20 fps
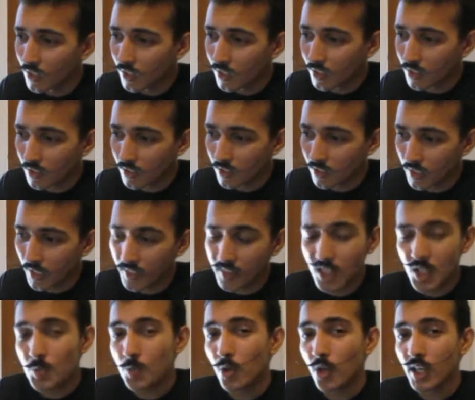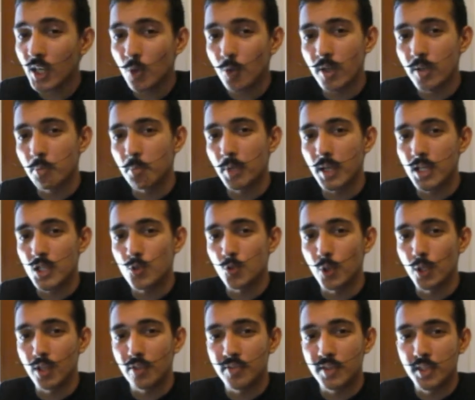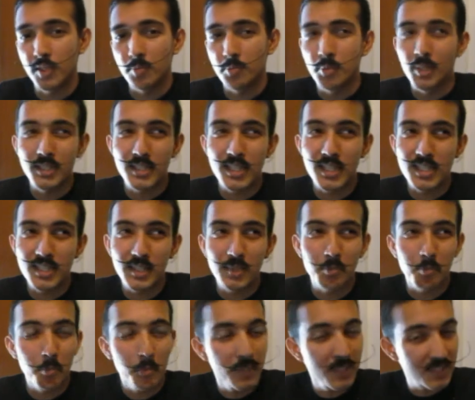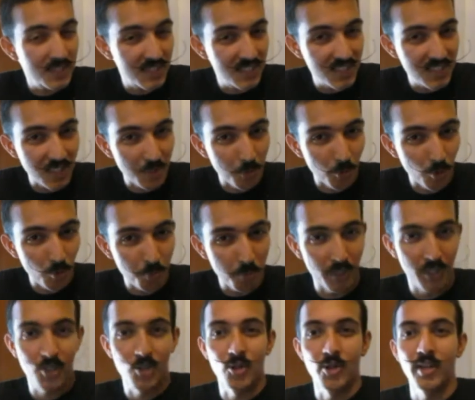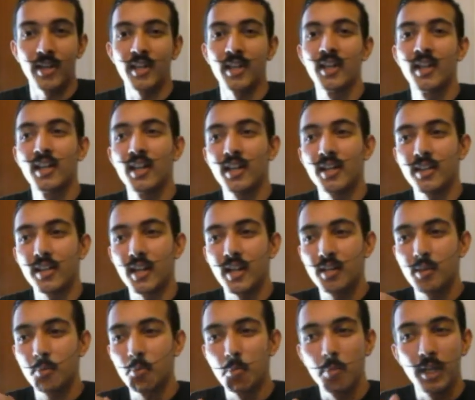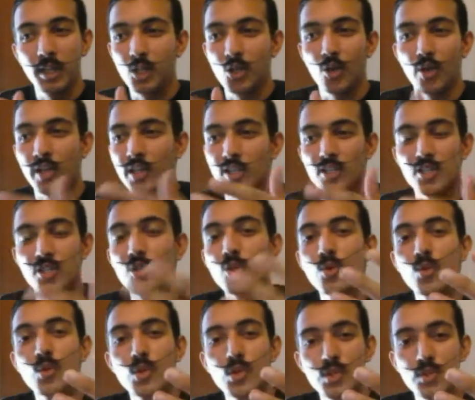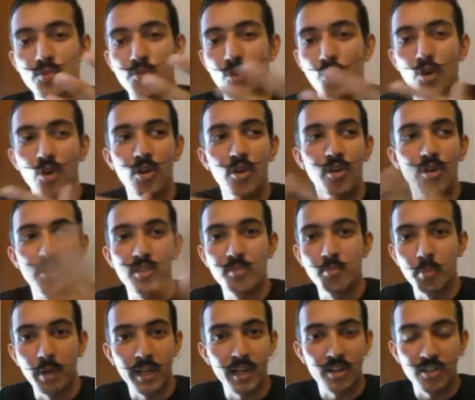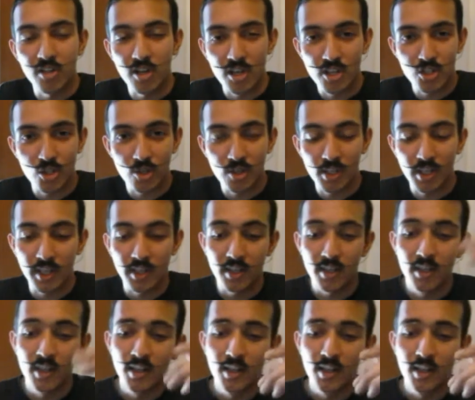At this point, I want to bust one of the persistent myths about Bitcoin, that Bitcoin is used for buying drugs online.